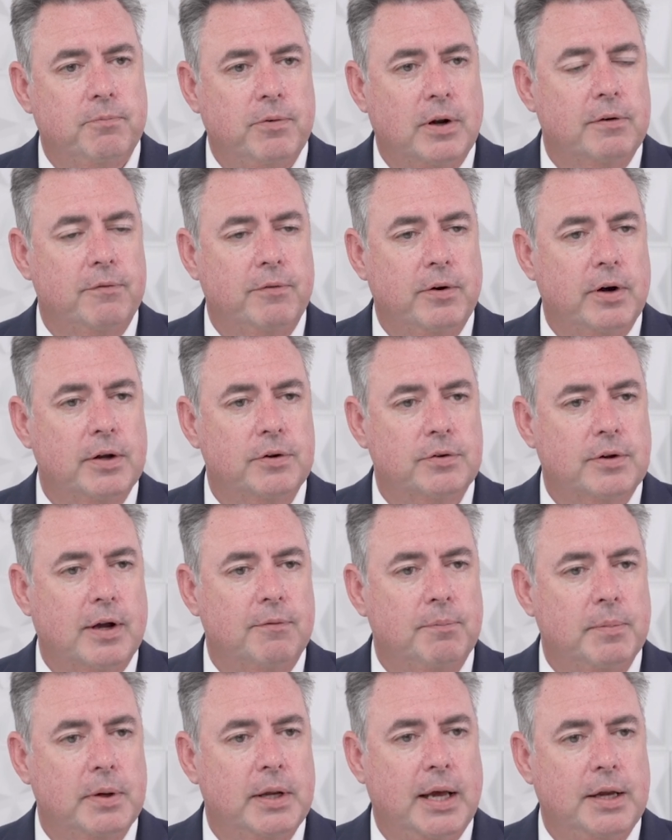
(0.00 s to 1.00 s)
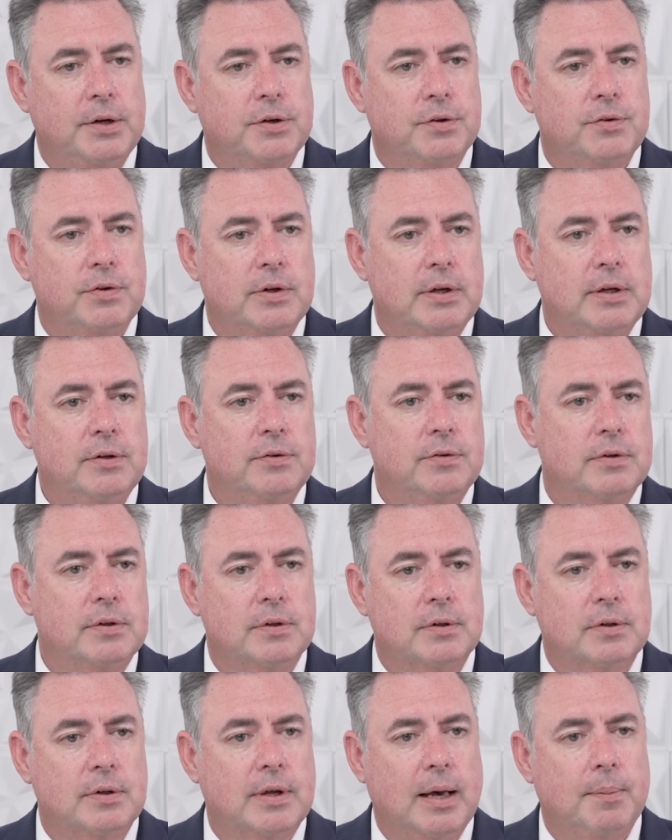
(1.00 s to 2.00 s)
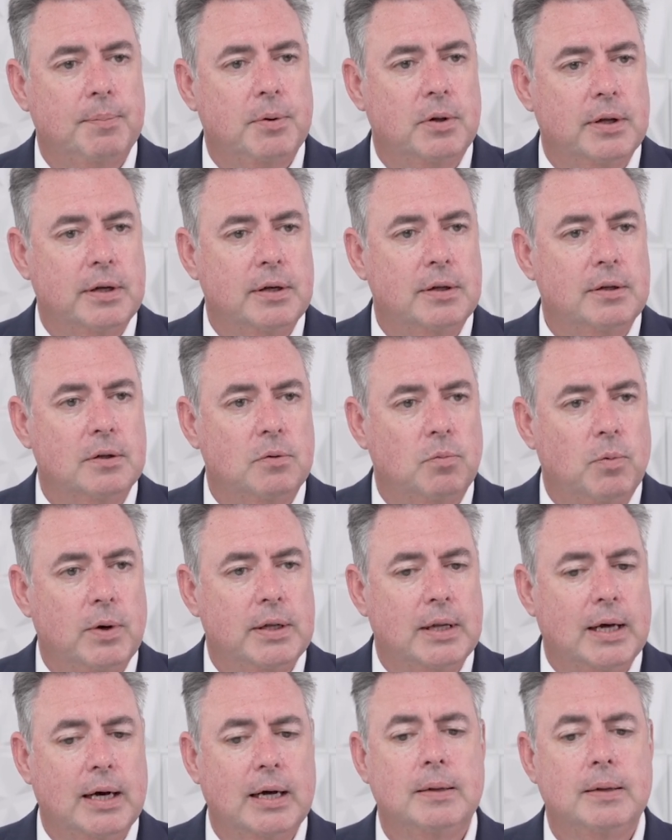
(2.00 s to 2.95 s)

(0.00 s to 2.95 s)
front of various government agencies and Capitol Hill and whatnot.